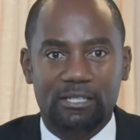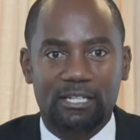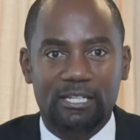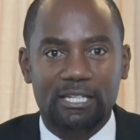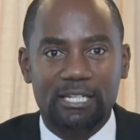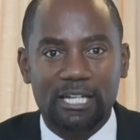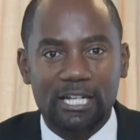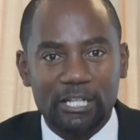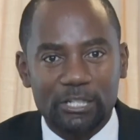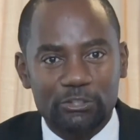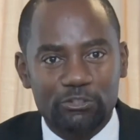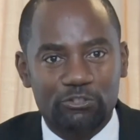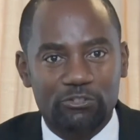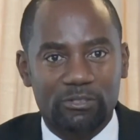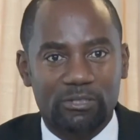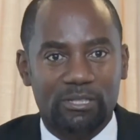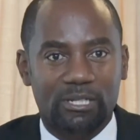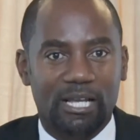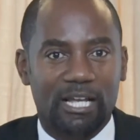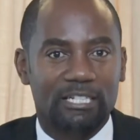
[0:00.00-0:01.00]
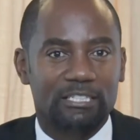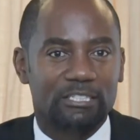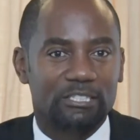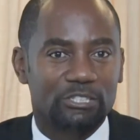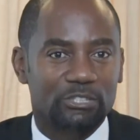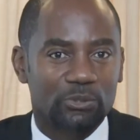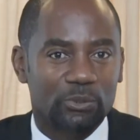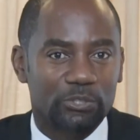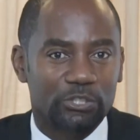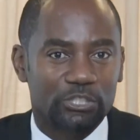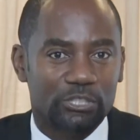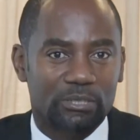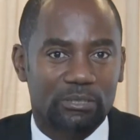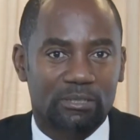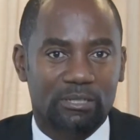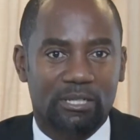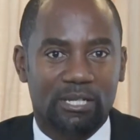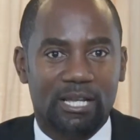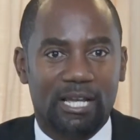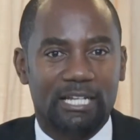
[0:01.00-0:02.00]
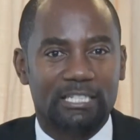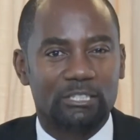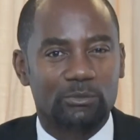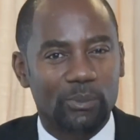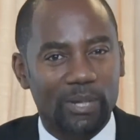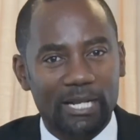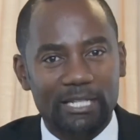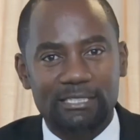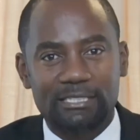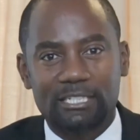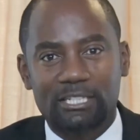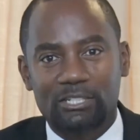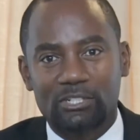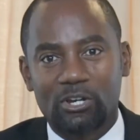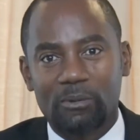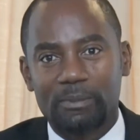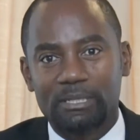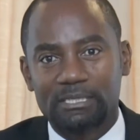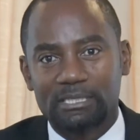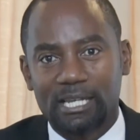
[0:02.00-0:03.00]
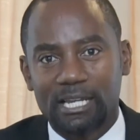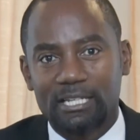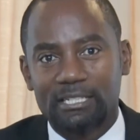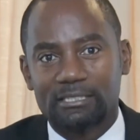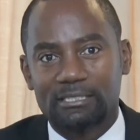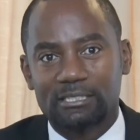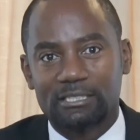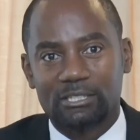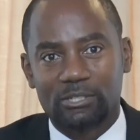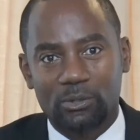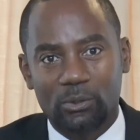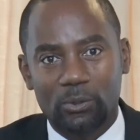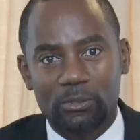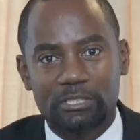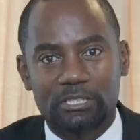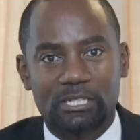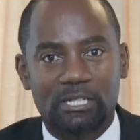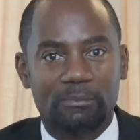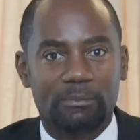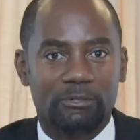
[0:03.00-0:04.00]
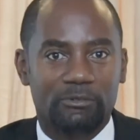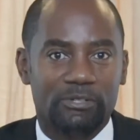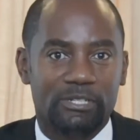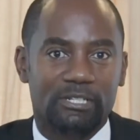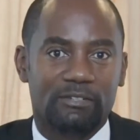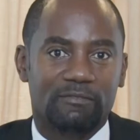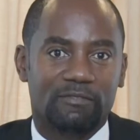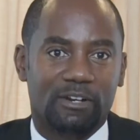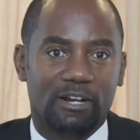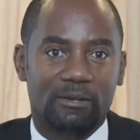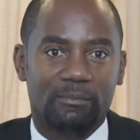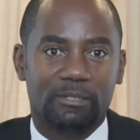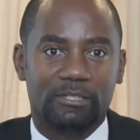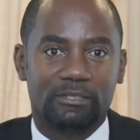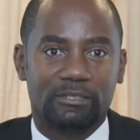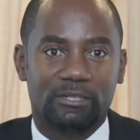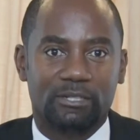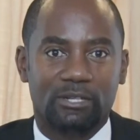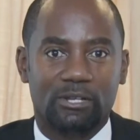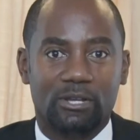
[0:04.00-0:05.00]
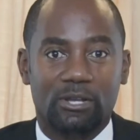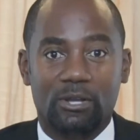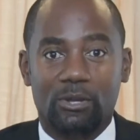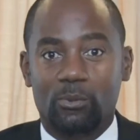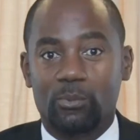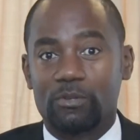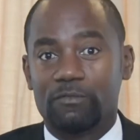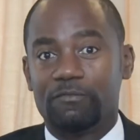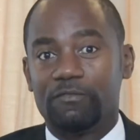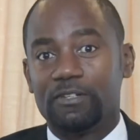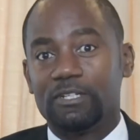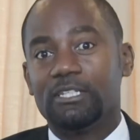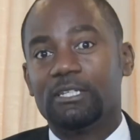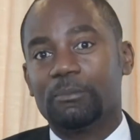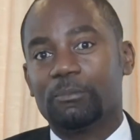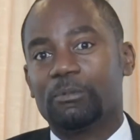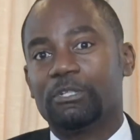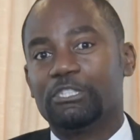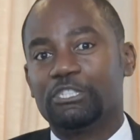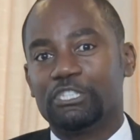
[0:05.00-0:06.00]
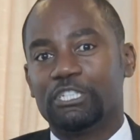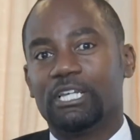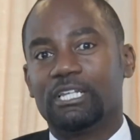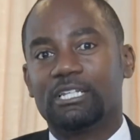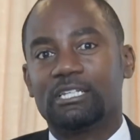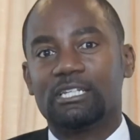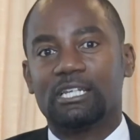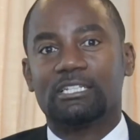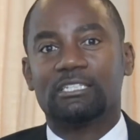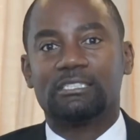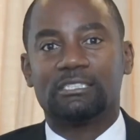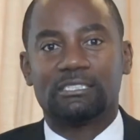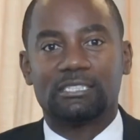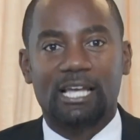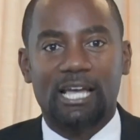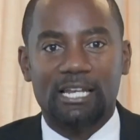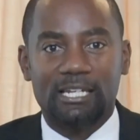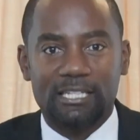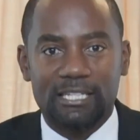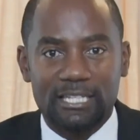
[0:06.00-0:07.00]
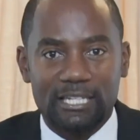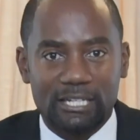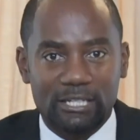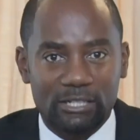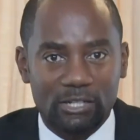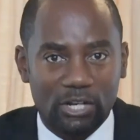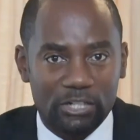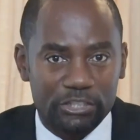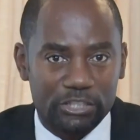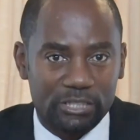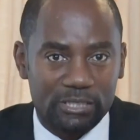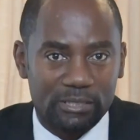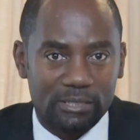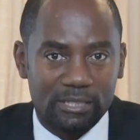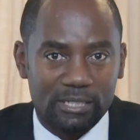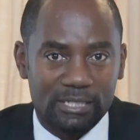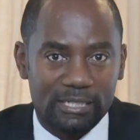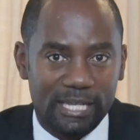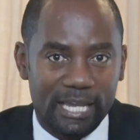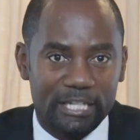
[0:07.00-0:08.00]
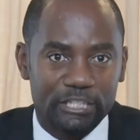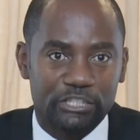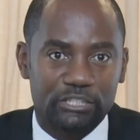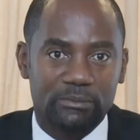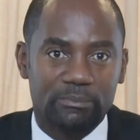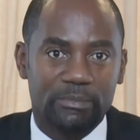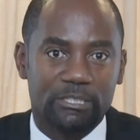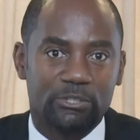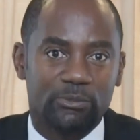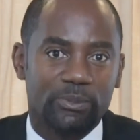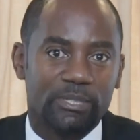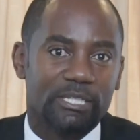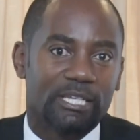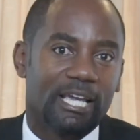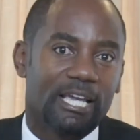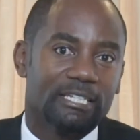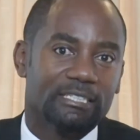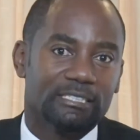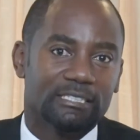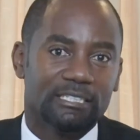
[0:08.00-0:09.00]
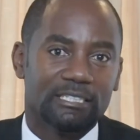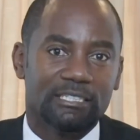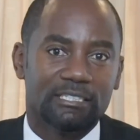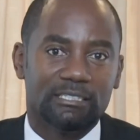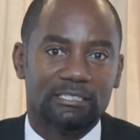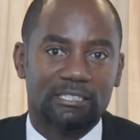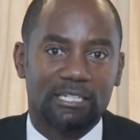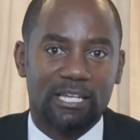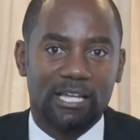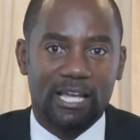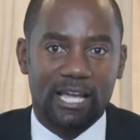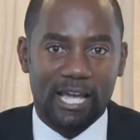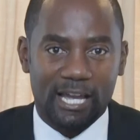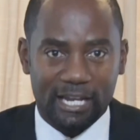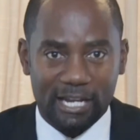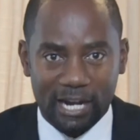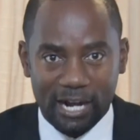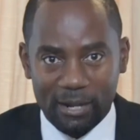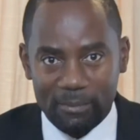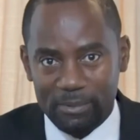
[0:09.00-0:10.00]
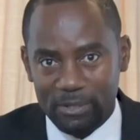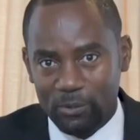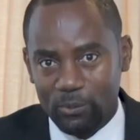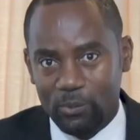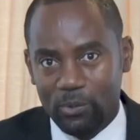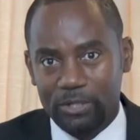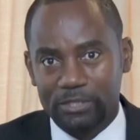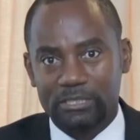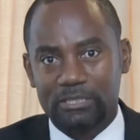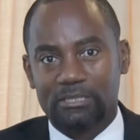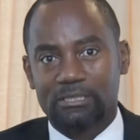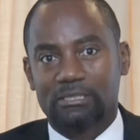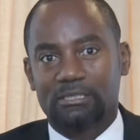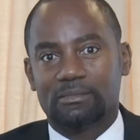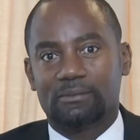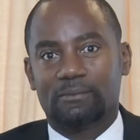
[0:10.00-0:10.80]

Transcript: cultural, and social, as well as economic ties to the coastal and marine environment. We fully appreciate and understand the ecological connection between the high seas and Caribbean waters.